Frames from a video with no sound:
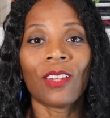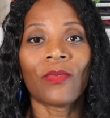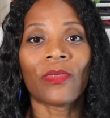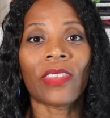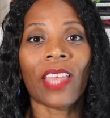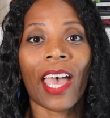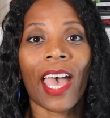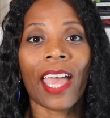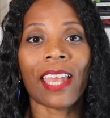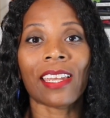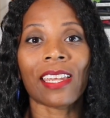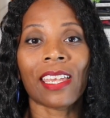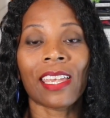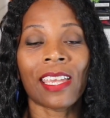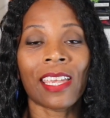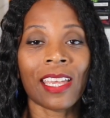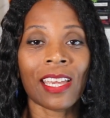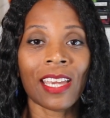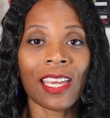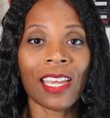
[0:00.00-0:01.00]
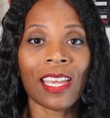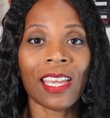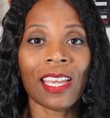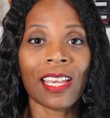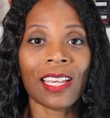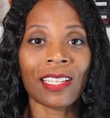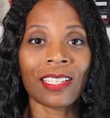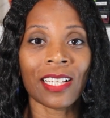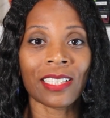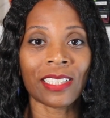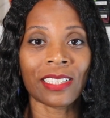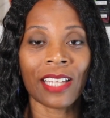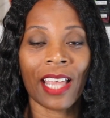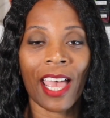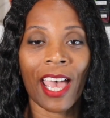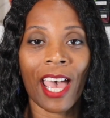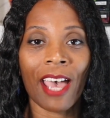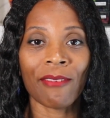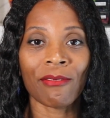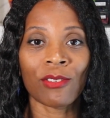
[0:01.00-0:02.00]
that he doesn't
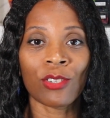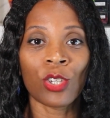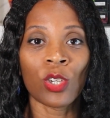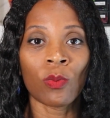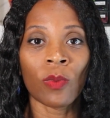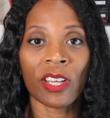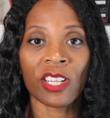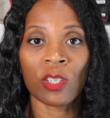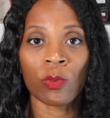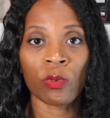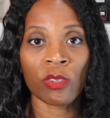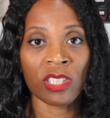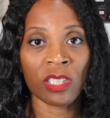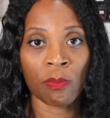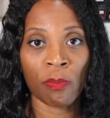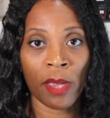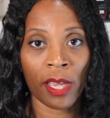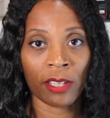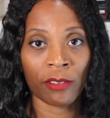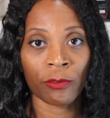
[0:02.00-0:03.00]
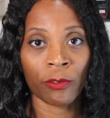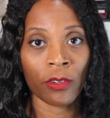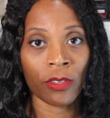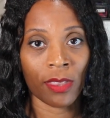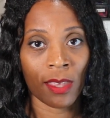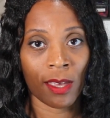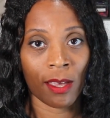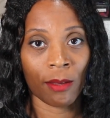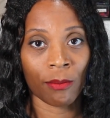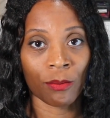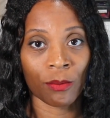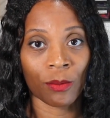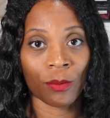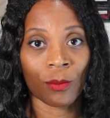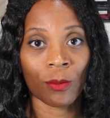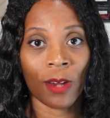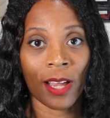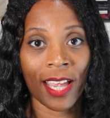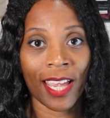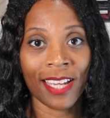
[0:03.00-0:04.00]
have too much respect for them,
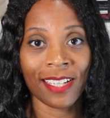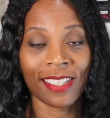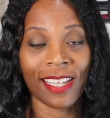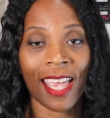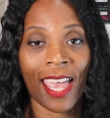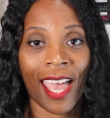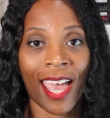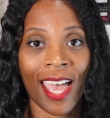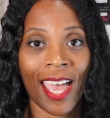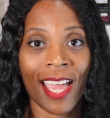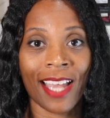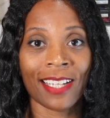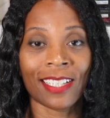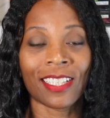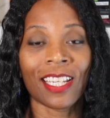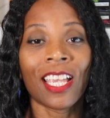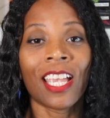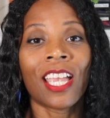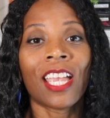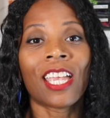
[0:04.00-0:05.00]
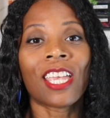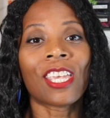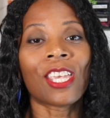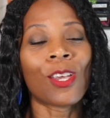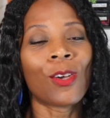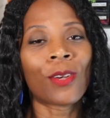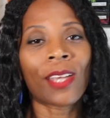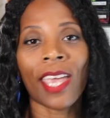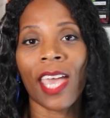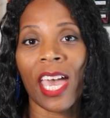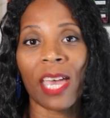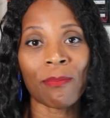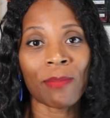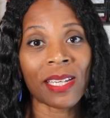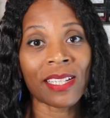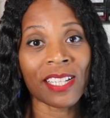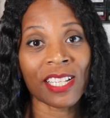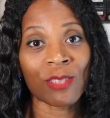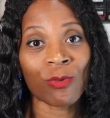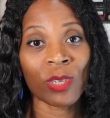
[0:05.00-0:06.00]
right? And you can't
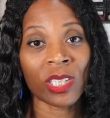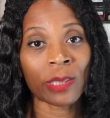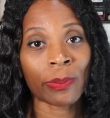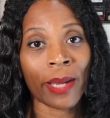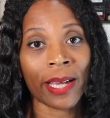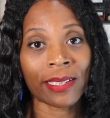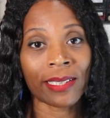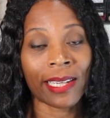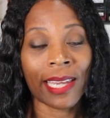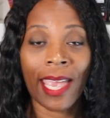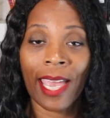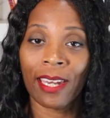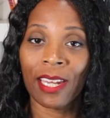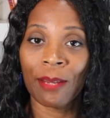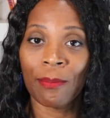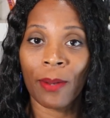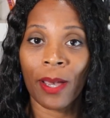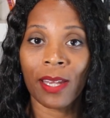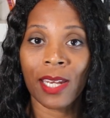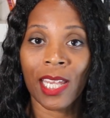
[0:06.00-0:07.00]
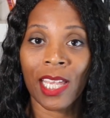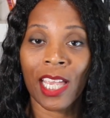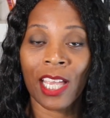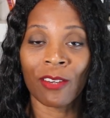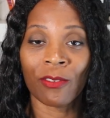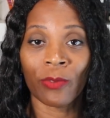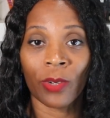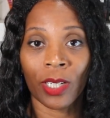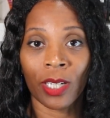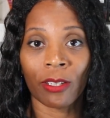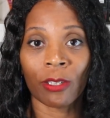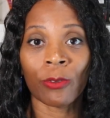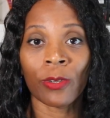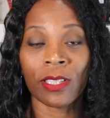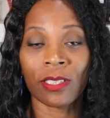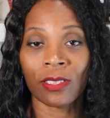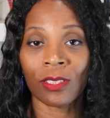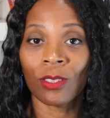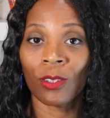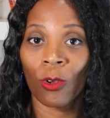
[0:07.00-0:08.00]
be disrespecting anybody in front of
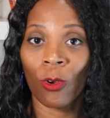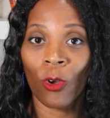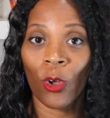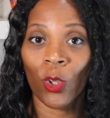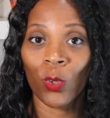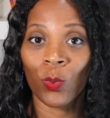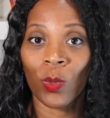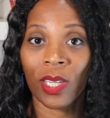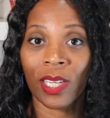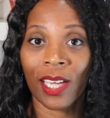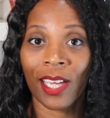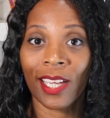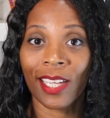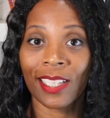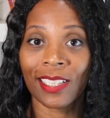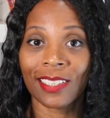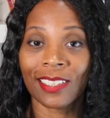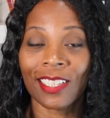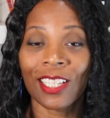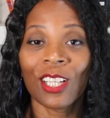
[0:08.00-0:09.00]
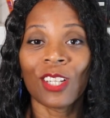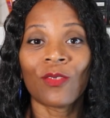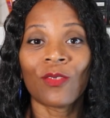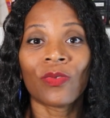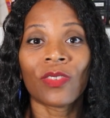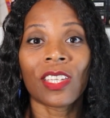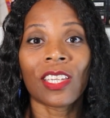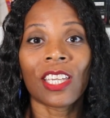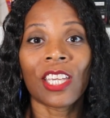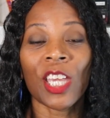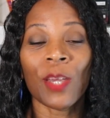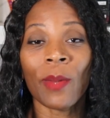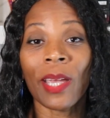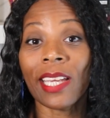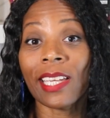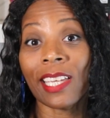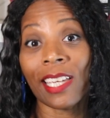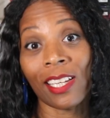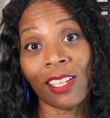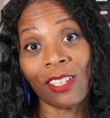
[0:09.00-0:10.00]
Criston Cole because he
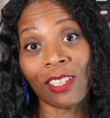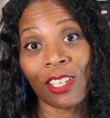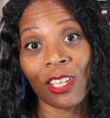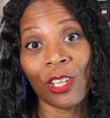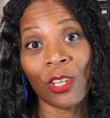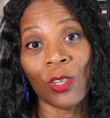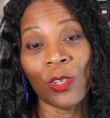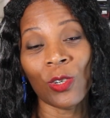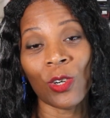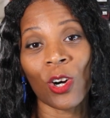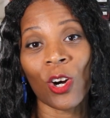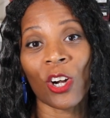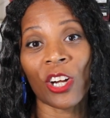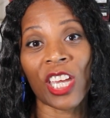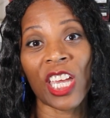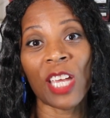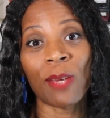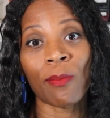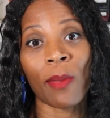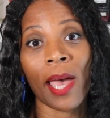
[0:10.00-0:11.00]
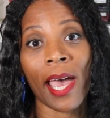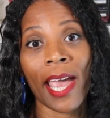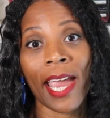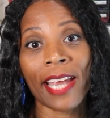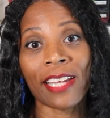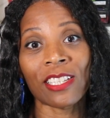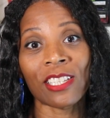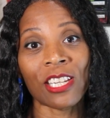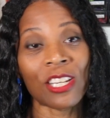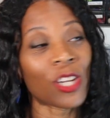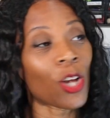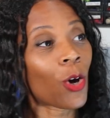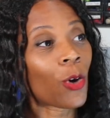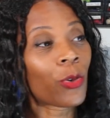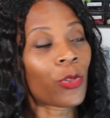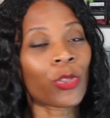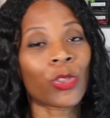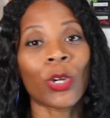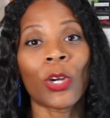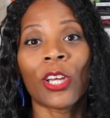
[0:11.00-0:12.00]
might kill you, or he might,
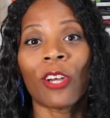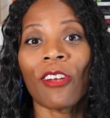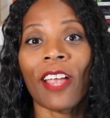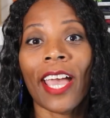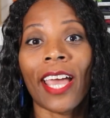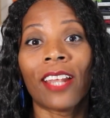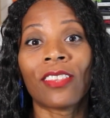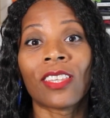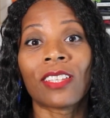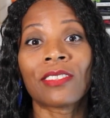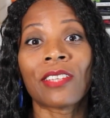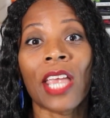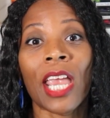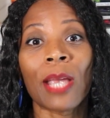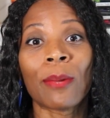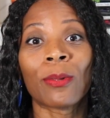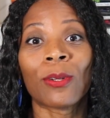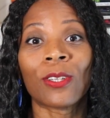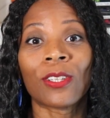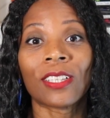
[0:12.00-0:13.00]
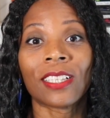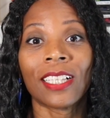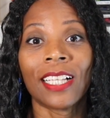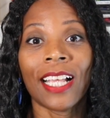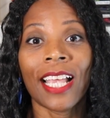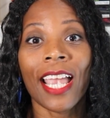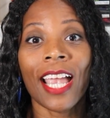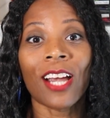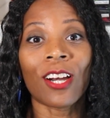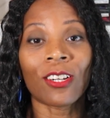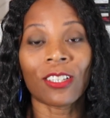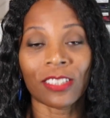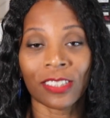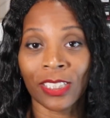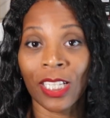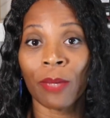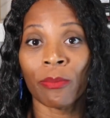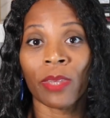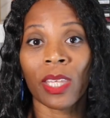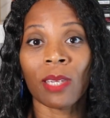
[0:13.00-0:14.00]
throw your head on the table or
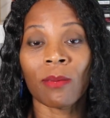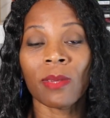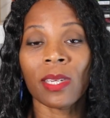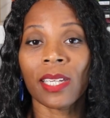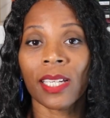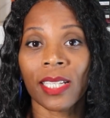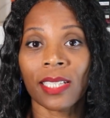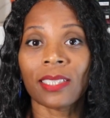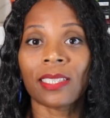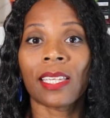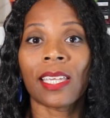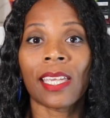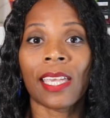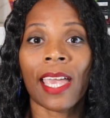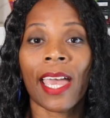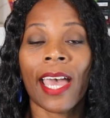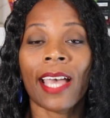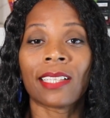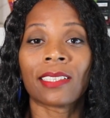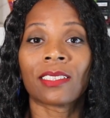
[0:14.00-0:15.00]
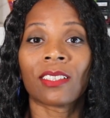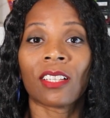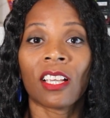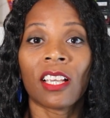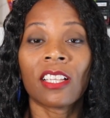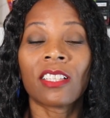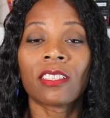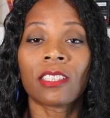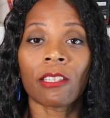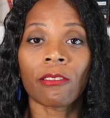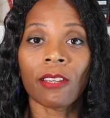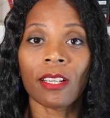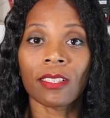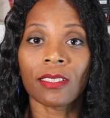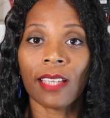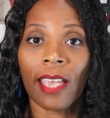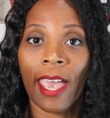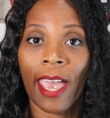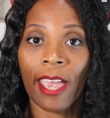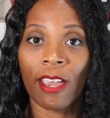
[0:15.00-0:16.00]
something because he has
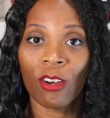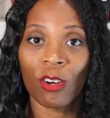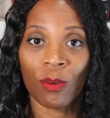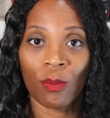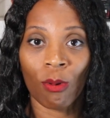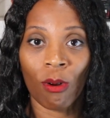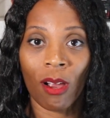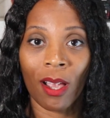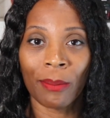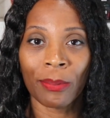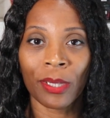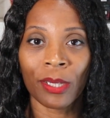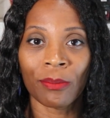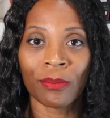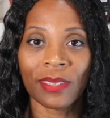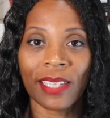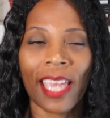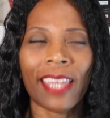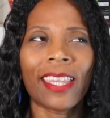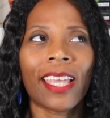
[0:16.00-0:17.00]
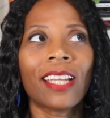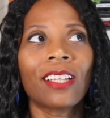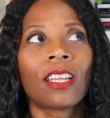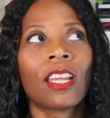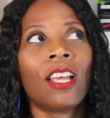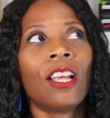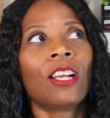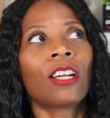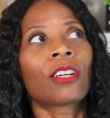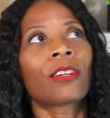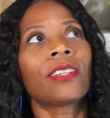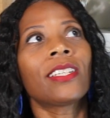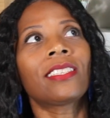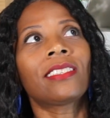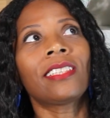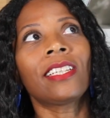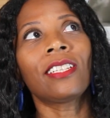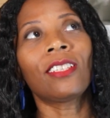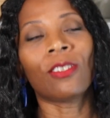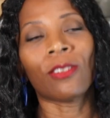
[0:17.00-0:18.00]
serious anger problems. And then
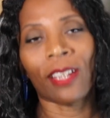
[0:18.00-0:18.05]
Criston